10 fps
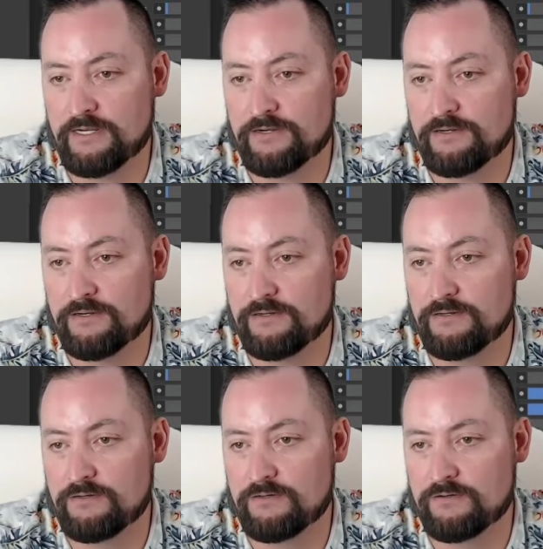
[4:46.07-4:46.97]
right here,
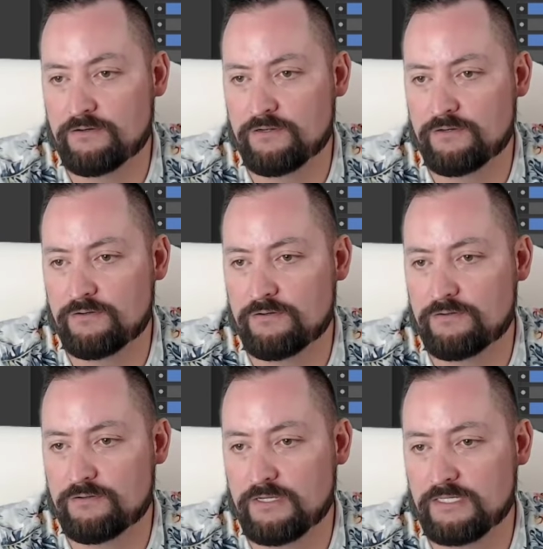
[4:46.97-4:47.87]
or no,
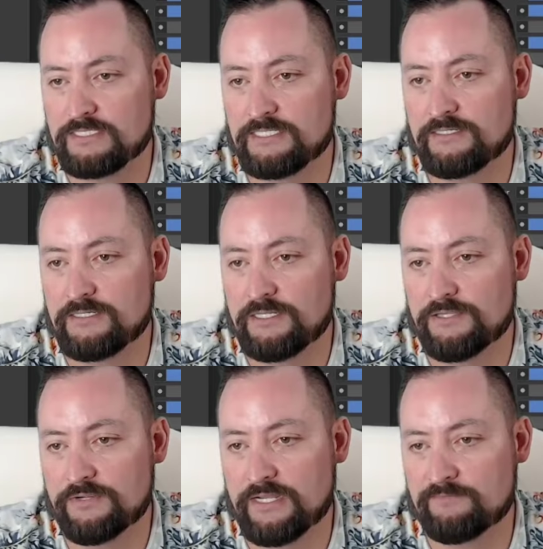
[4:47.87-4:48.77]
let's see,
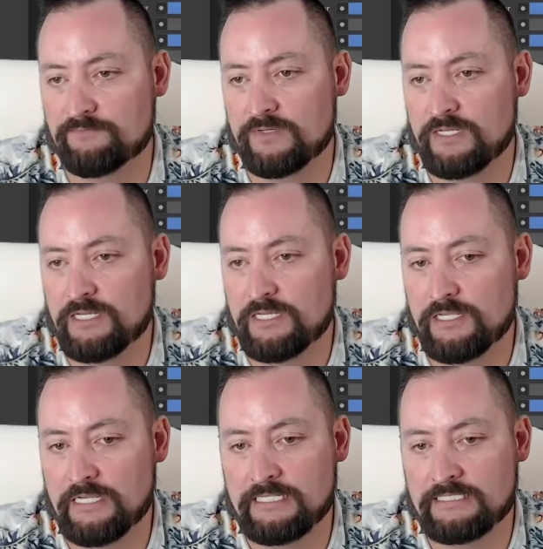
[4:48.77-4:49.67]
you could have,
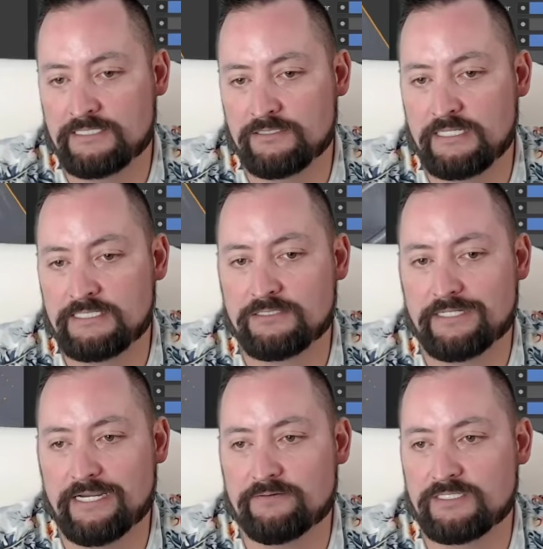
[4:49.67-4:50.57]
yeah, it still
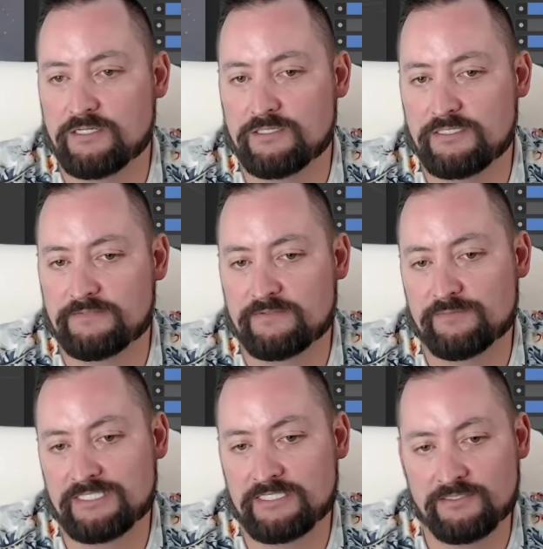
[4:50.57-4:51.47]
carries all the
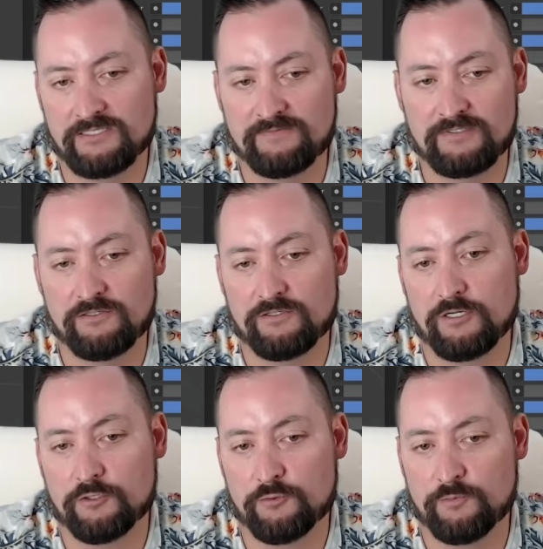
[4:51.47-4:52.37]
different materials, even though they're
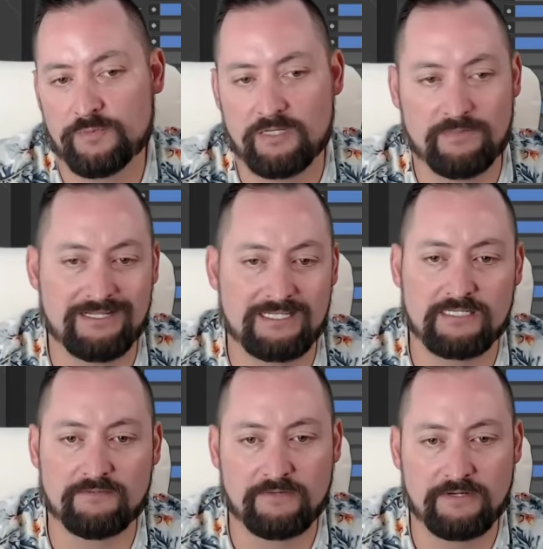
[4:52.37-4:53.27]
all grouped up. And that's
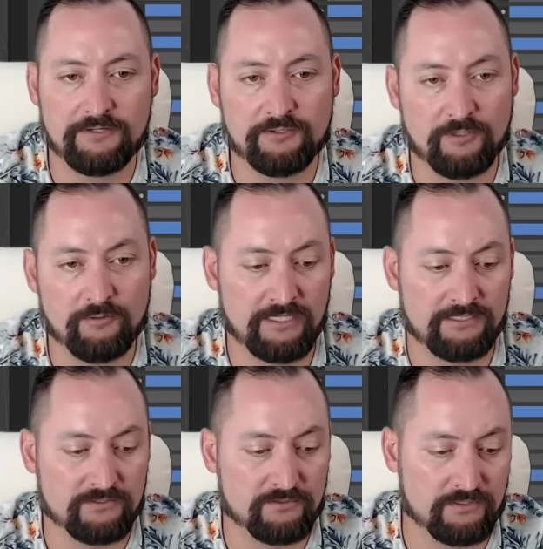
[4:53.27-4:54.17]
like a very quick
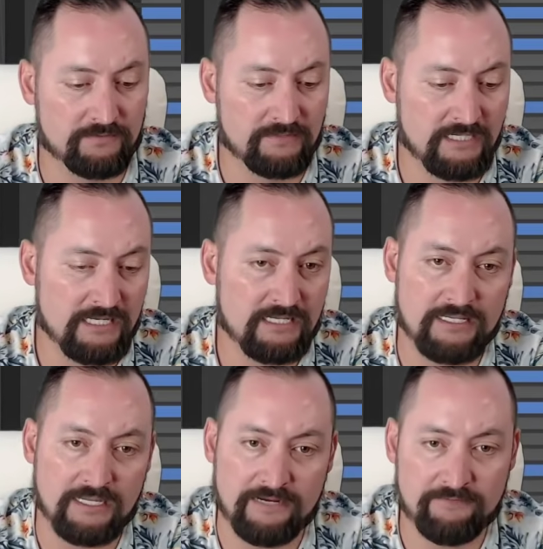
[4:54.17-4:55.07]
way to sort of
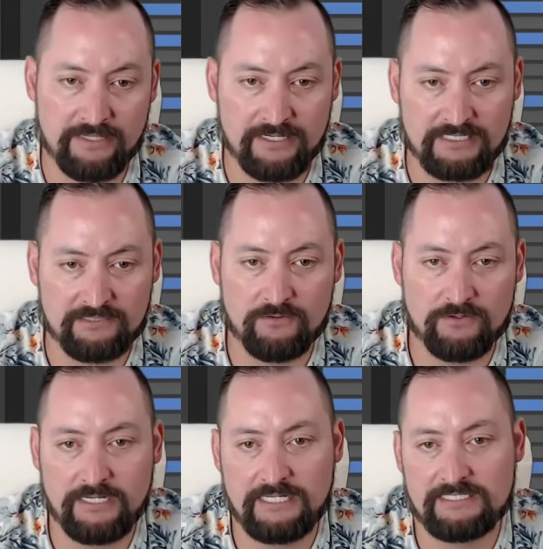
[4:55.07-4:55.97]
get everything as
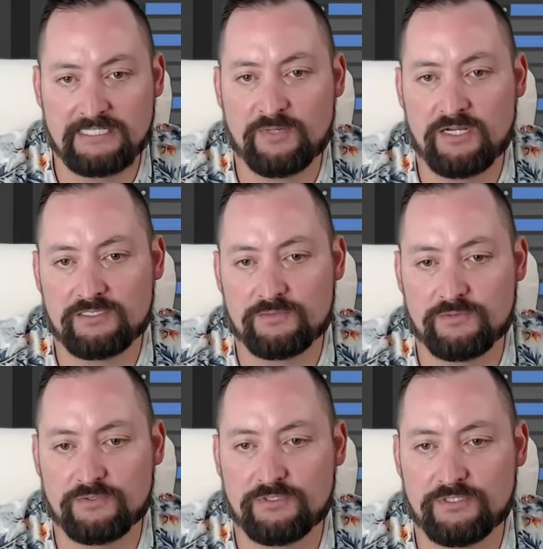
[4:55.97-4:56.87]
organized as
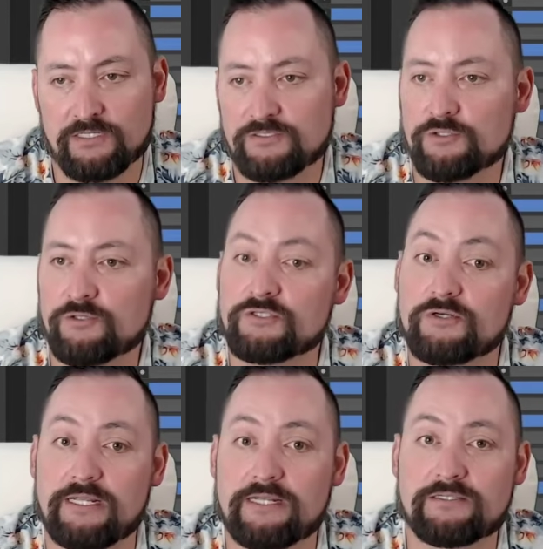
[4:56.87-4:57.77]
possible, So use
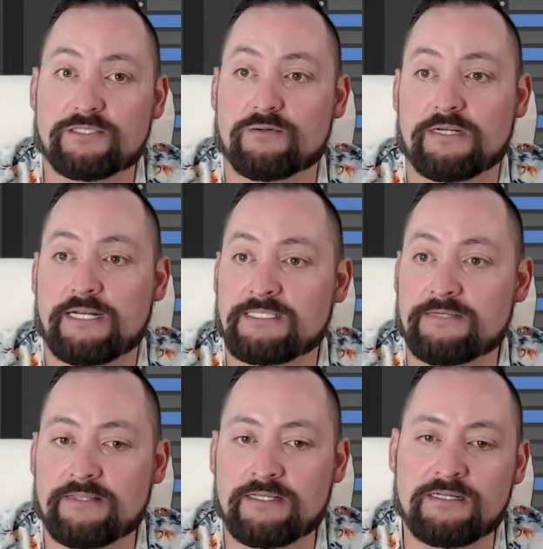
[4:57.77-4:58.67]
your layers to organize
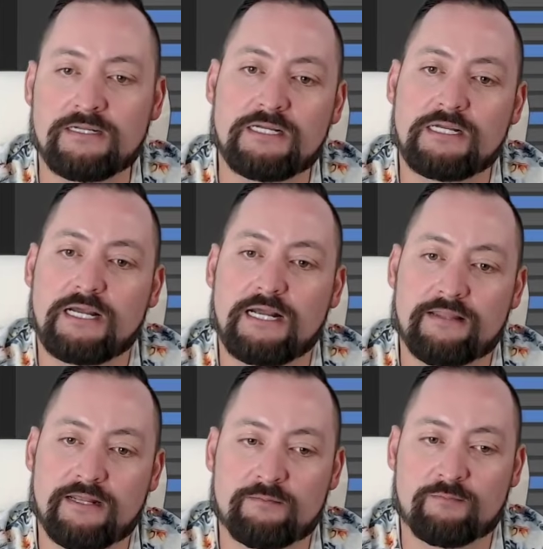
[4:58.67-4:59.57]
everything.
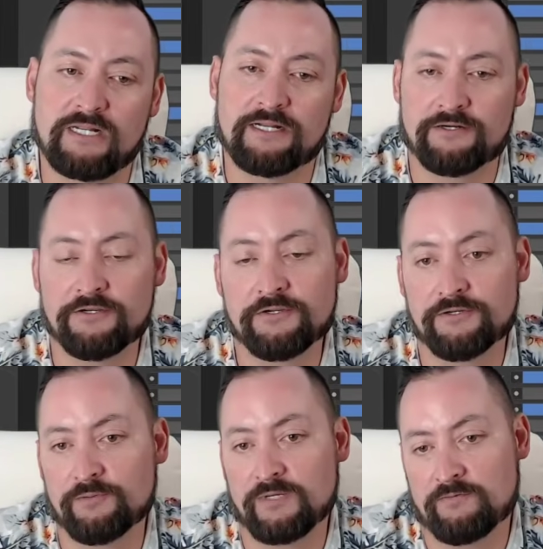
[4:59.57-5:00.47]
and then in Blender you
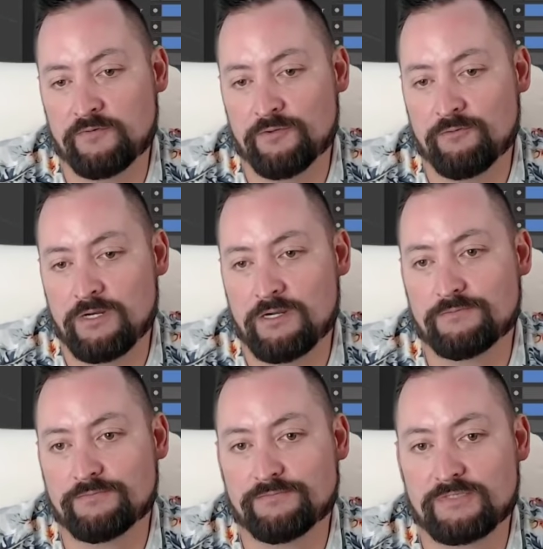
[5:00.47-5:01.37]
can do whatever you
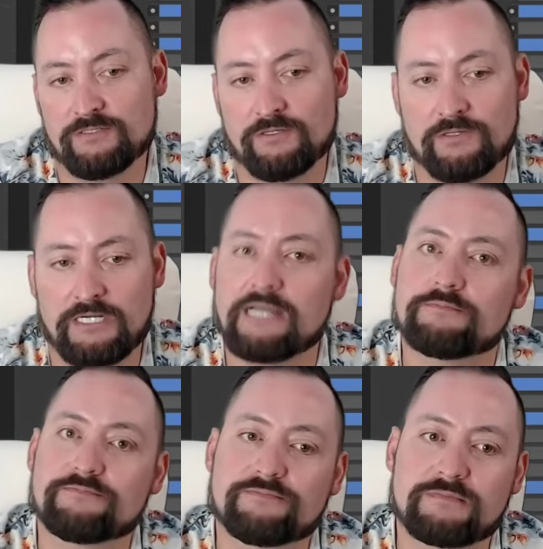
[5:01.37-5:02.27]
want. So
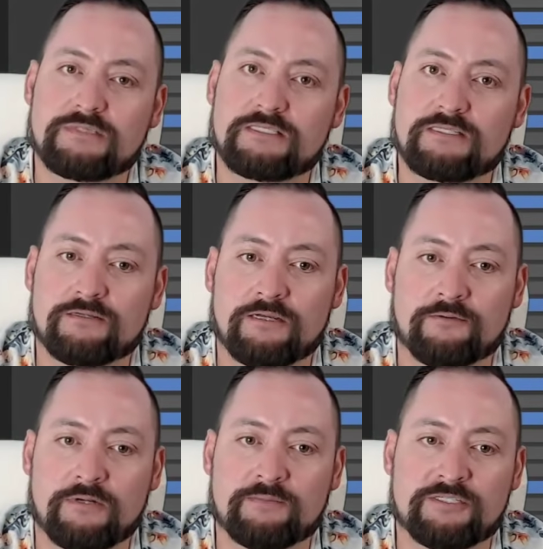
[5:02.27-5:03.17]
yeah, the same.
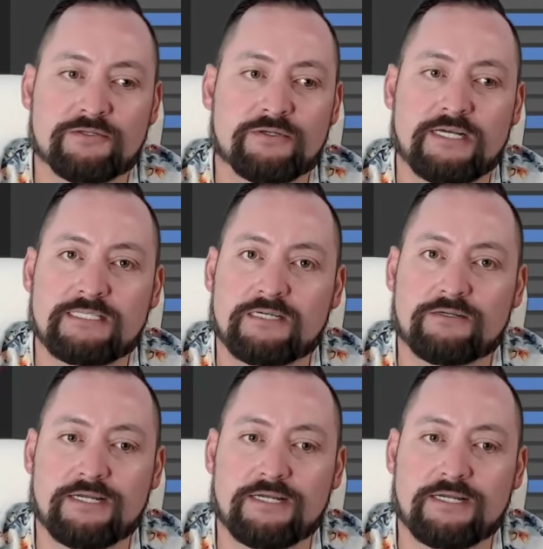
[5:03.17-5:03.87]
Let me show you guys